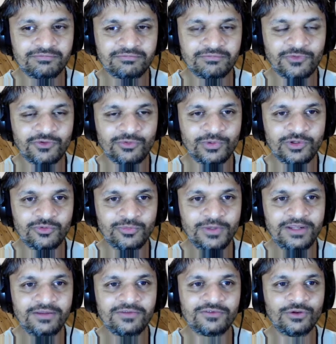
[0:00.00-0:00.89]
So which
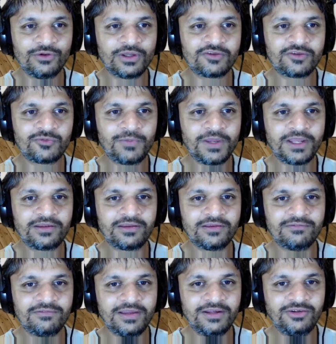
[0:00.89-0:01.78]
means you'd expect
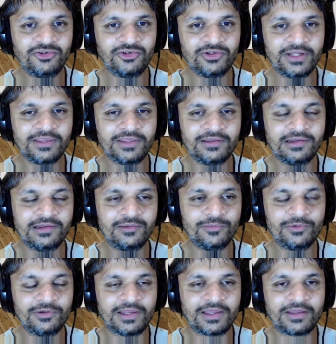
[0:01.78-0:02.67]
eventually, in
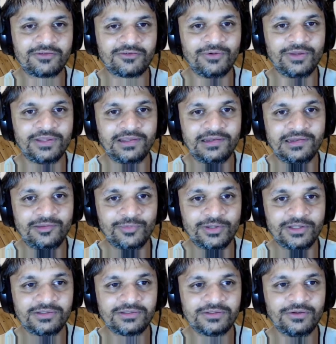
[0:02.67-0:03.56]
the
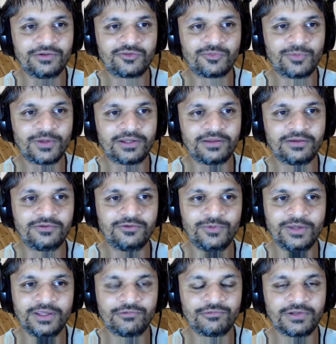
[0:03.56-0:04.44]
limit, you expect it to
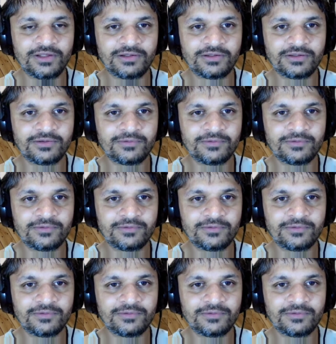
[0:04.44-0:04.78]
be infinite.